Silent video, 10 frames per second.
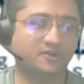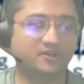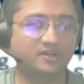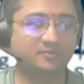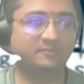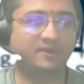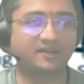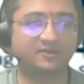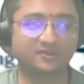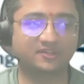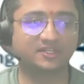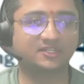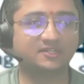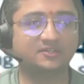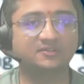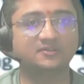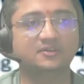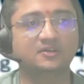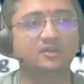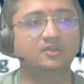coming back to the session.
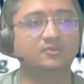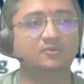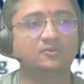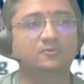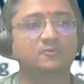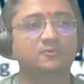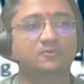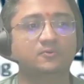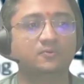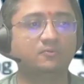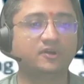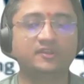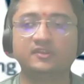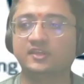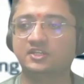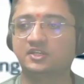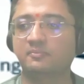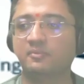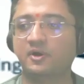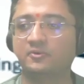So, what is this session
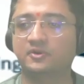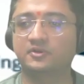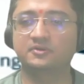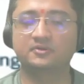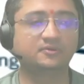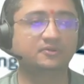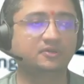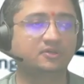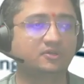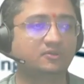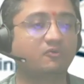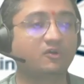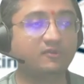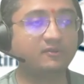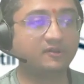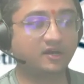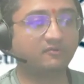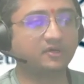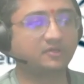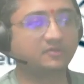about? What we'll cover?